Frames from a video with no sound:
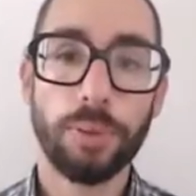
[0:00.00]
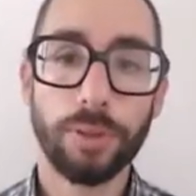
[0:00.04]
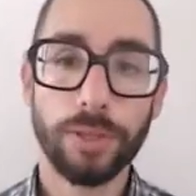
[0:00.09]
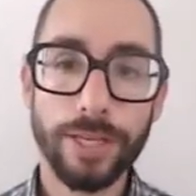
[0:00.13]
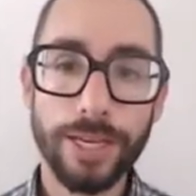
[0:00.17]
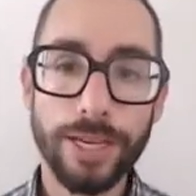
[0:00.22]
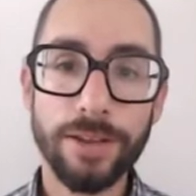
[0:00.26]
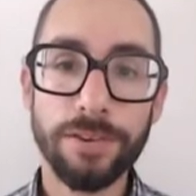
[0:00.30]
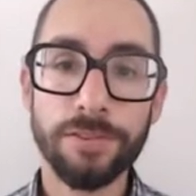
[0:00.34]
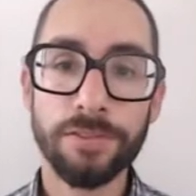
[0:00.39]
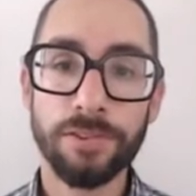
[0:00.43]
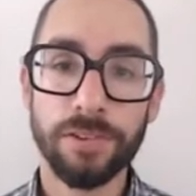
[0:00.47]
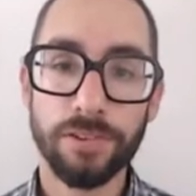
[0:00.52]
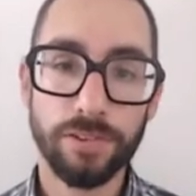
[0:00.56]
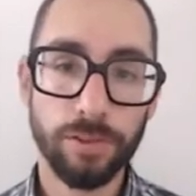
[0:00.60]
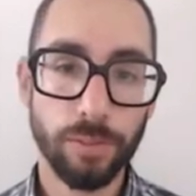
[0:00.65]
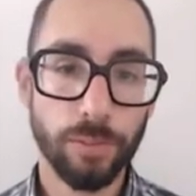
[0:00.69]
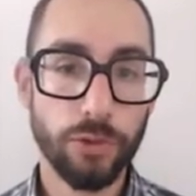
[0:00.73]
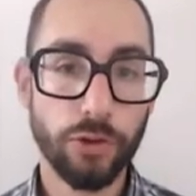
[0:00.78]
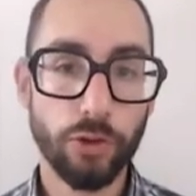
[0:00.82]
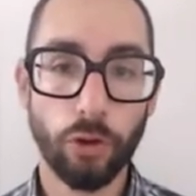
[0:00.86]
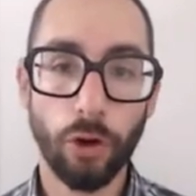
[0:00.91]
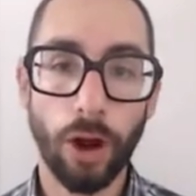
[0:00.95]
Please
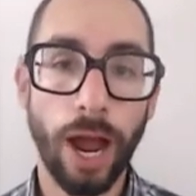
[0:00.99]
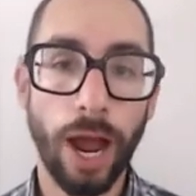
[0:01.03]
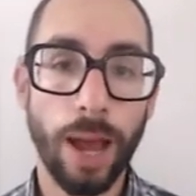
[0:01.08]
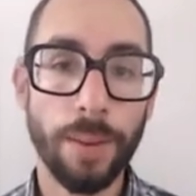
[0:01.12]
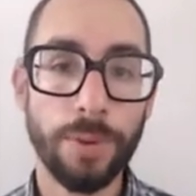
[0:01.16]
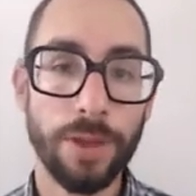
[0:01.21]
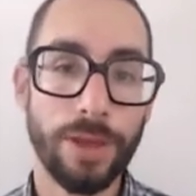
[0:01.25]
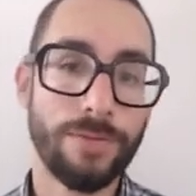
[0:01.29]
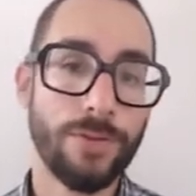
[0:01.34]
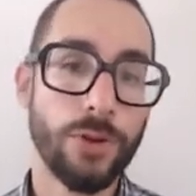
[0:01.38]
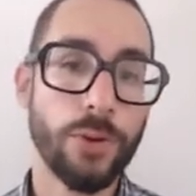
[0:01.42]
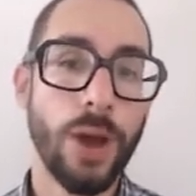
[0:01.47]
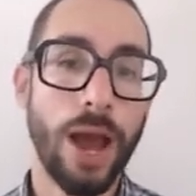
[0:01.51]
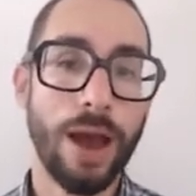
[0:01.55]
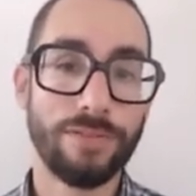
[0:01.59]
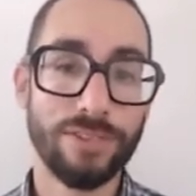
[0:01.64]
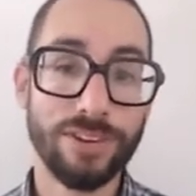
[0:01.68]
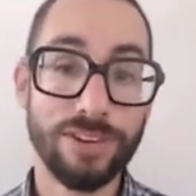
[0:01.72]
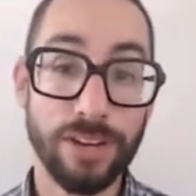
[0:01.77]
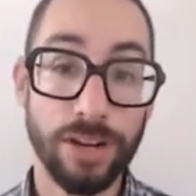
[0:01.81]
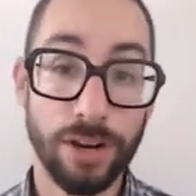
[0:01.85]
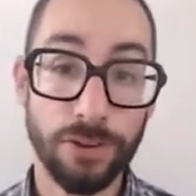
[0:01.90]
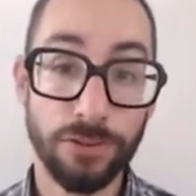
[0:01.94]
subscribe if you
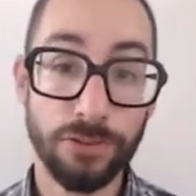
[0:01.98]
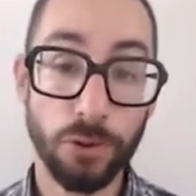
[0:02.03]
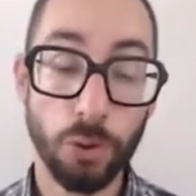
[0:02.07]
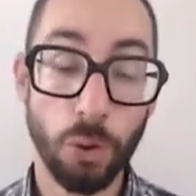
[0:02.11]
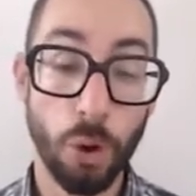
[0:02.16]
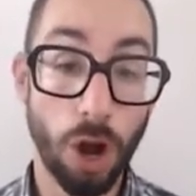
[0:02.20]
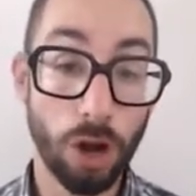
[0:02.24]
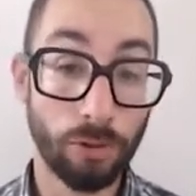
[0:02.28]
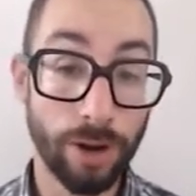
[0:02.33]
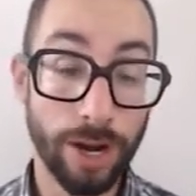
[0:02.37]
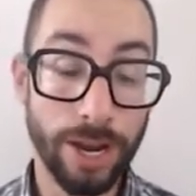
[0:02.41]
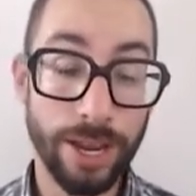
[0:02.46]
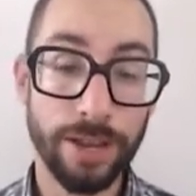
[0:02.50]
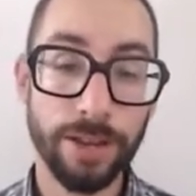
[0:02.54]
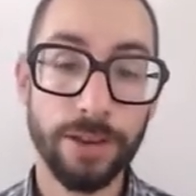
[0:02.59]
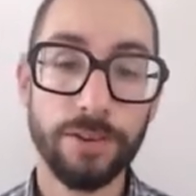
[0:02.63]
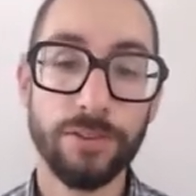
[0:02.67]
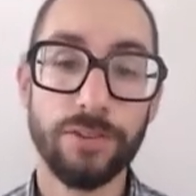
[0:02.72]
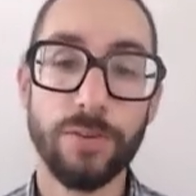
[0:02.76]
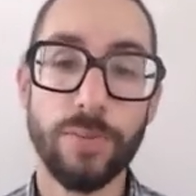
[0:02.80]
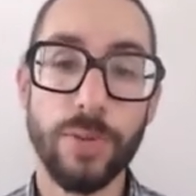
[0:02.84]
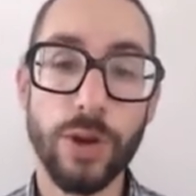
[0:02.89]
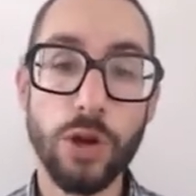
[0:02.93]
haven't done so already
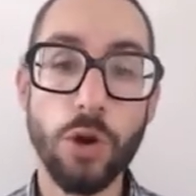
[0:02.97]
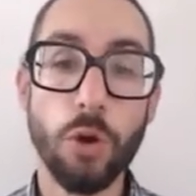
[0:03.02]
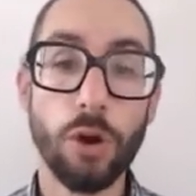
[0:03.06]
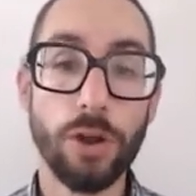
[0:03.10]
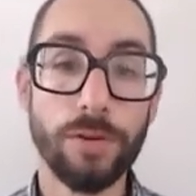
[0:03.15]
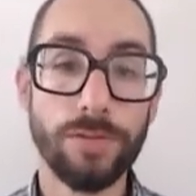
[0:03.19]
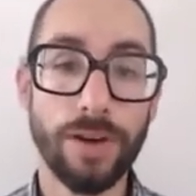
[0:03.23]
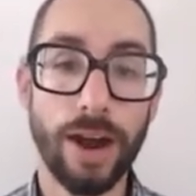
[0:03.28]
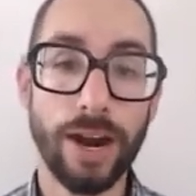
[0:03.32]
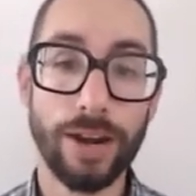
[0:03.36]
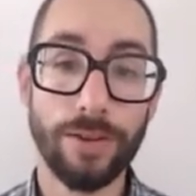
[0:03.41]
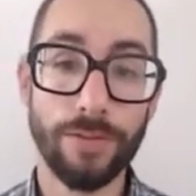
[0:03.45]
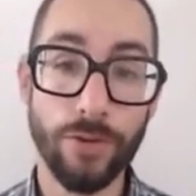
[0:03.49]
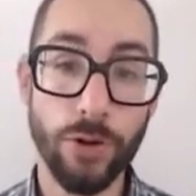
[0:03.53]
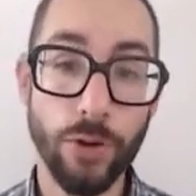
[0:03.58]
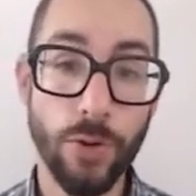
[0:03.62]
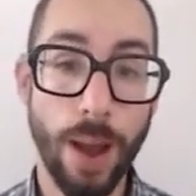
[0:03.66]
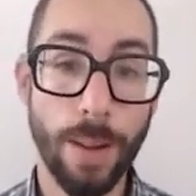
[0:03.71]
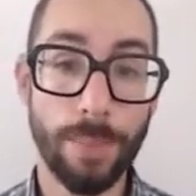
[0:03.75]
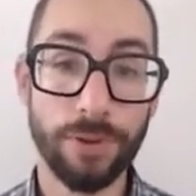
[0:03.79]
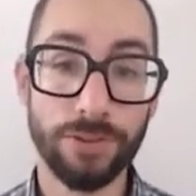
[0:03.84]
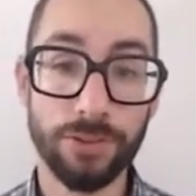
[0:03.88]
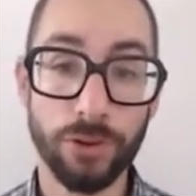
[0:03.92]
to be notified of new
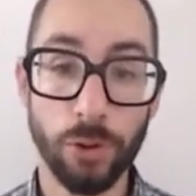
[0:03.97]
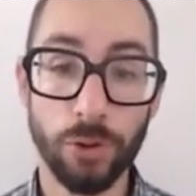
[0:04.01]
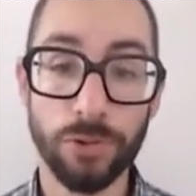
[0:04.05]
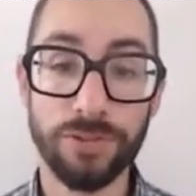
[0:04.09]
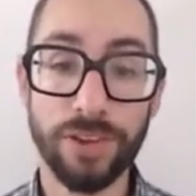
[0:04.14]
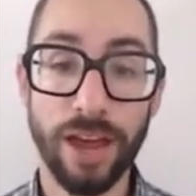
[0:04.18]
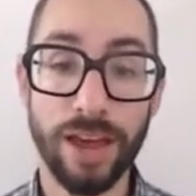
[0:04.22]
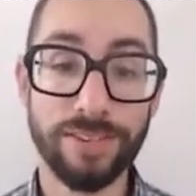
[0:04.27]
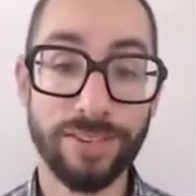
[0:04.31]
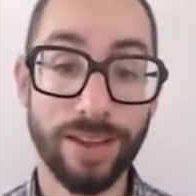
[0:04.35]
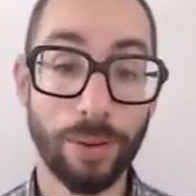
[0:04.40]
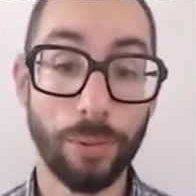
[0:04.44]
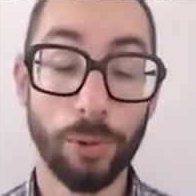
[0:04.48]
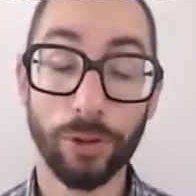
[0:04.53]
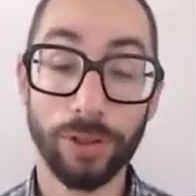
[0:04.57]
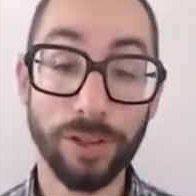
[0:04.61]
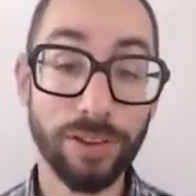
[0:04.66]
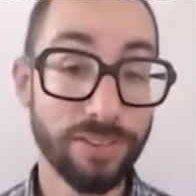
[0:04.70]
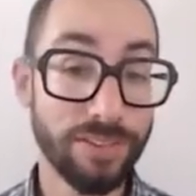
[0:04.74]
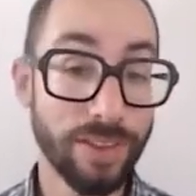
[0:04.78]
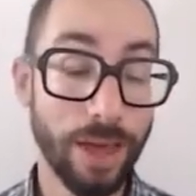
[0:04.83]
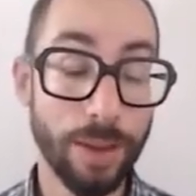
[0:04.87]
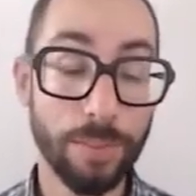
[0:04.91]
episodes as I
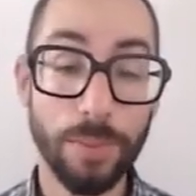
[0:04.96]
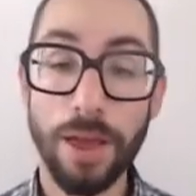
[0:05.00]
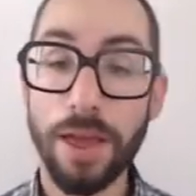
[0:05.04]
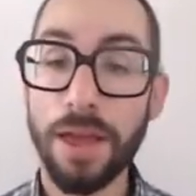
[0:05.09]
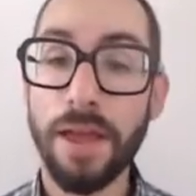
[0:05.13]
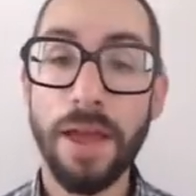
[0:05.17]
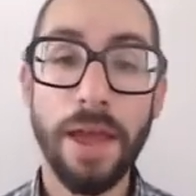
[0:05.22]
release them.